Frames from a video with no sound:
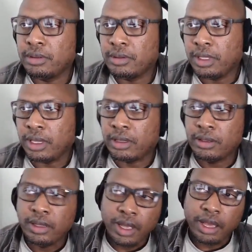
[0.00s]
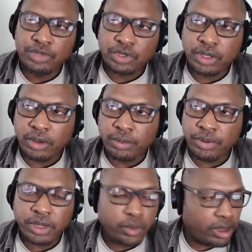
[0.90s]
Yeah, I'm sure they were
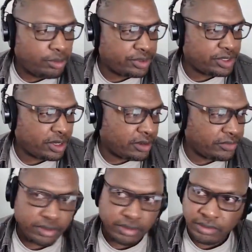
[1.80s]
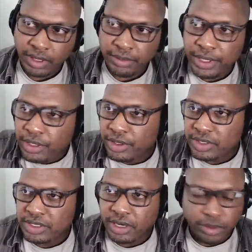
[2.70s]
pretty well preserved. I mean, you know, yeah,
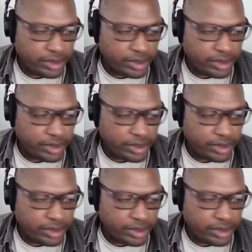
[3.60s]
they said they